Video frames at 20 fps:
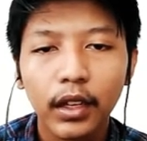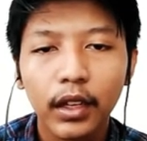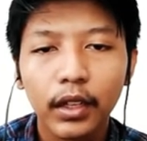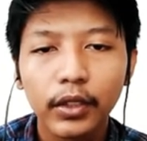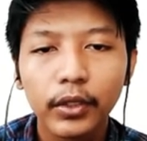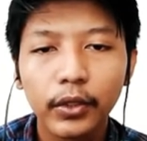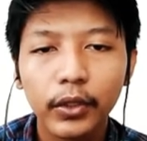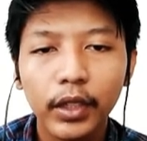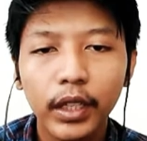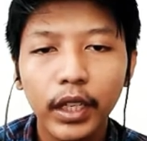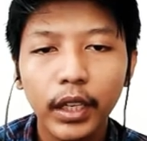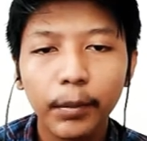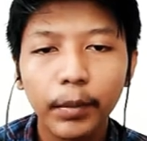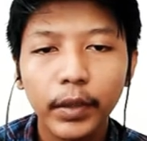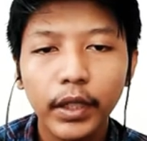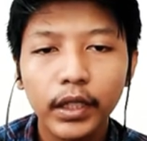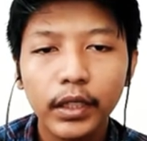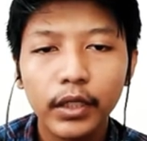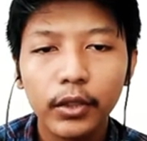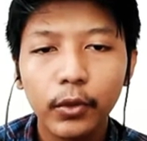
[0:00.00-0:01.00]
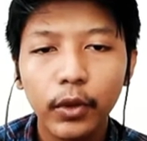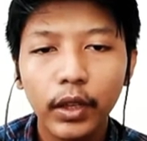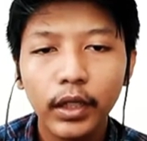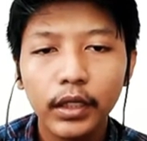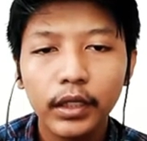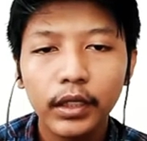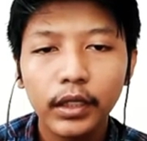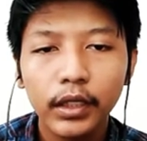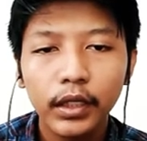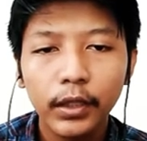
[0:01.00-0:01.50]
to keep its
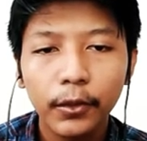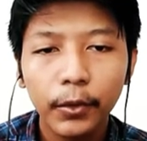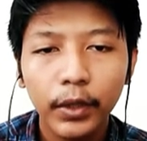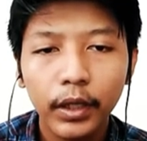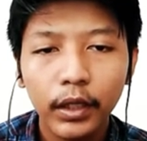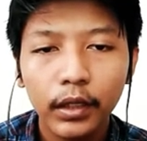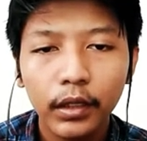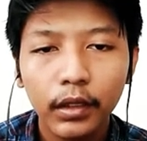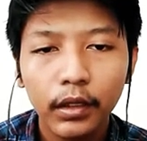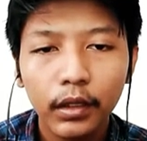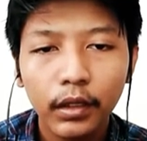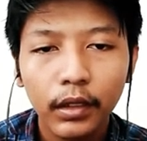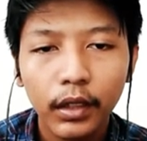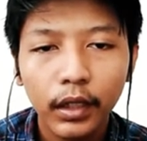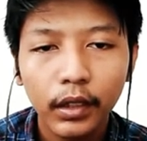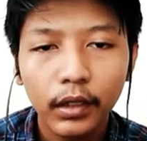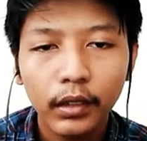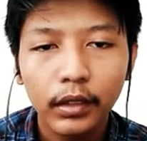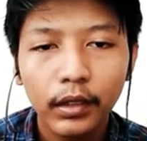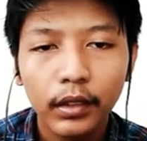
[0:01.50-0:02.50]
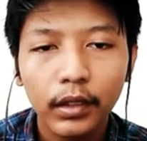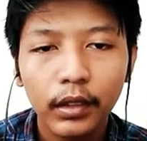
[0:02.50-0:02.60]
quality within